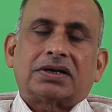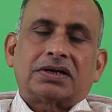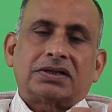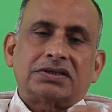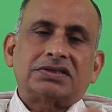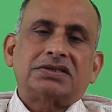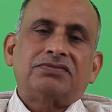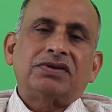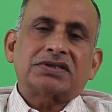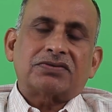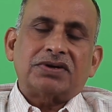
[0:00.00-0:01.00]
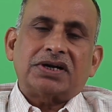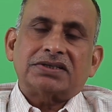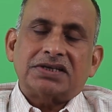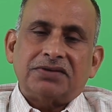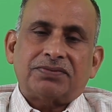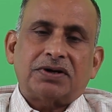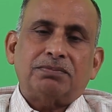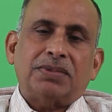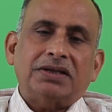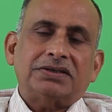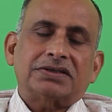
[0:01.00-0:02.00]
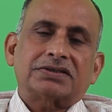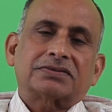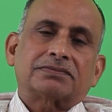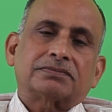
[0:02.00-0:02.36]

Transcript: The civil servant has a different branches.